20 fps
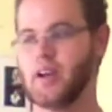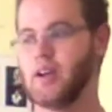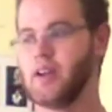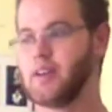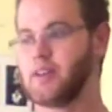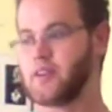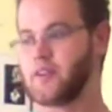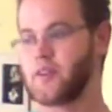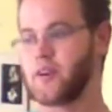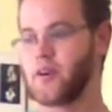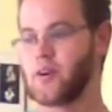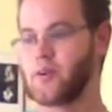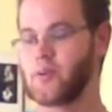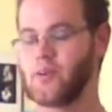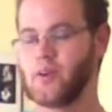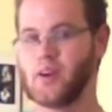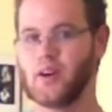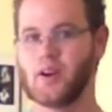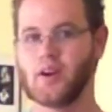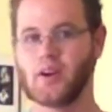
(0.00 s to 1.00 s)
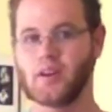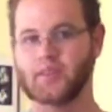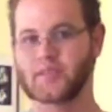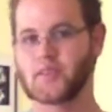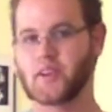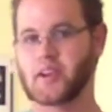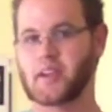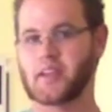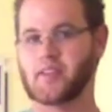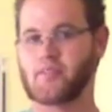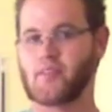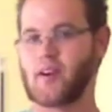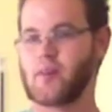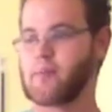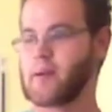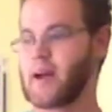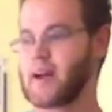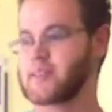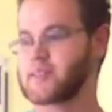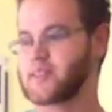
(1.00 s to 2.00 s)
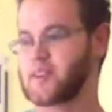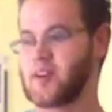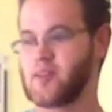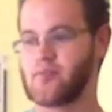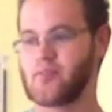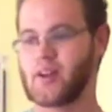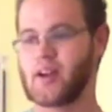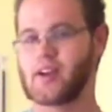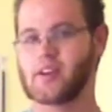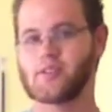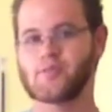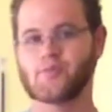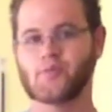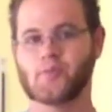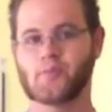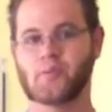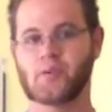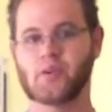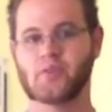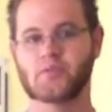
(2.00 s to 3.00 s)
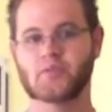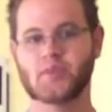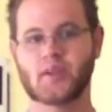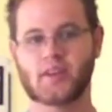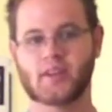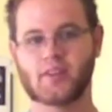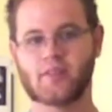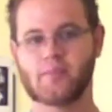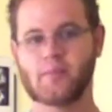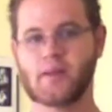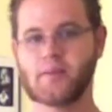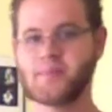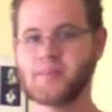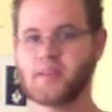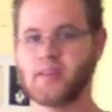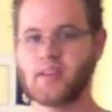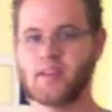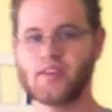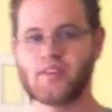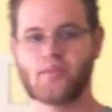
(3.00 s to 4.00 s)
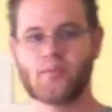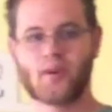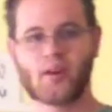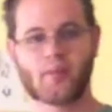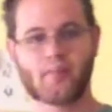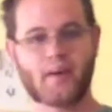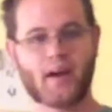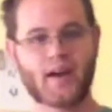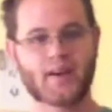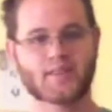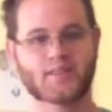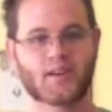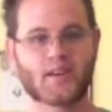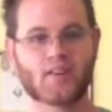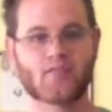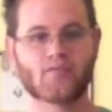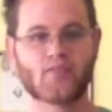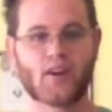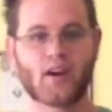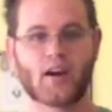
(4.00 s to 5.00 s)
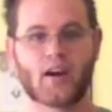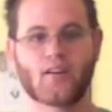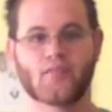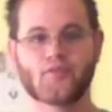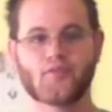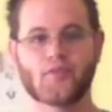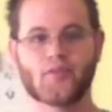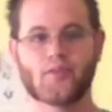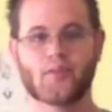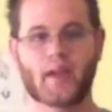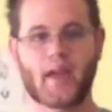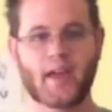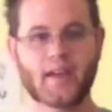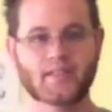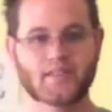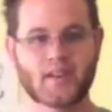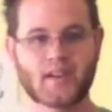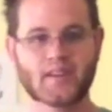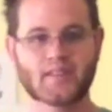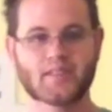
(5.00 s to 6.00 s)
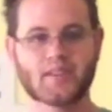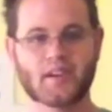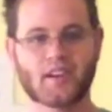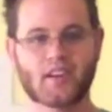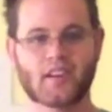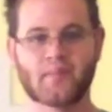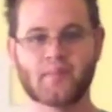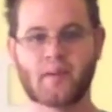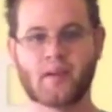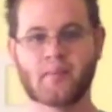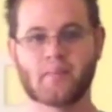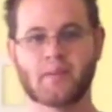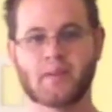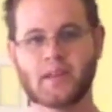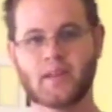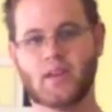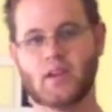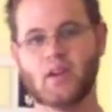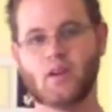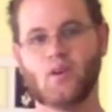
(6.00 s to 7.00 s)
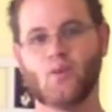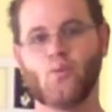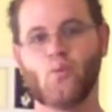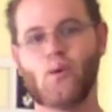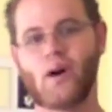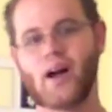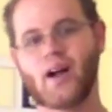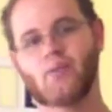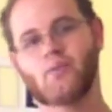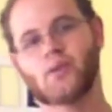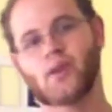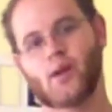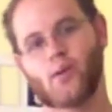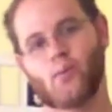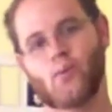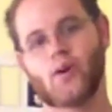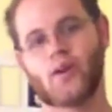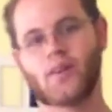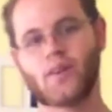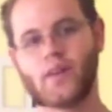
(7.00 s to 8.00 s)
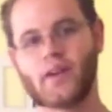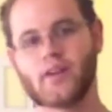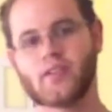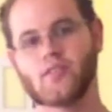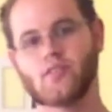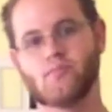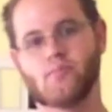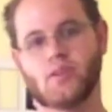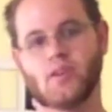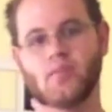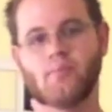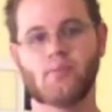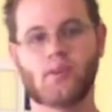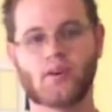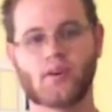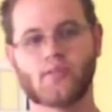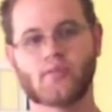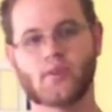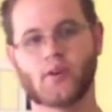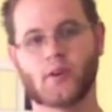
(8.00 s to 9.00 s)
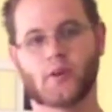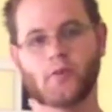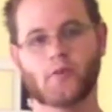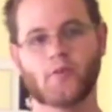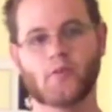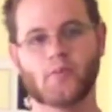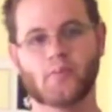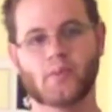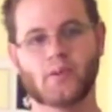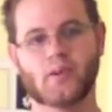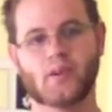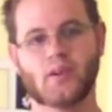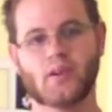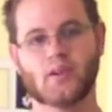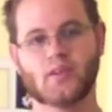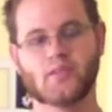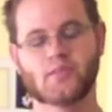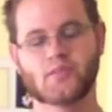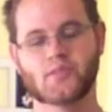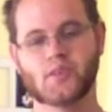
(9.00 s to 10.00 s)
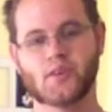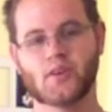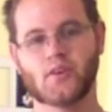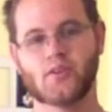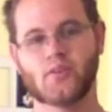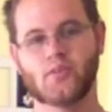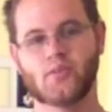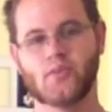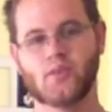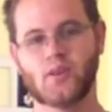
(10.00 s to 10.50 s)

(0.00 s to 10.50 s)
it's like if I'm passing out flyers for pro-Second Amendment and you want to pass out a flyer for anti-Second Amendment, why would I want to let you be a part of our group? So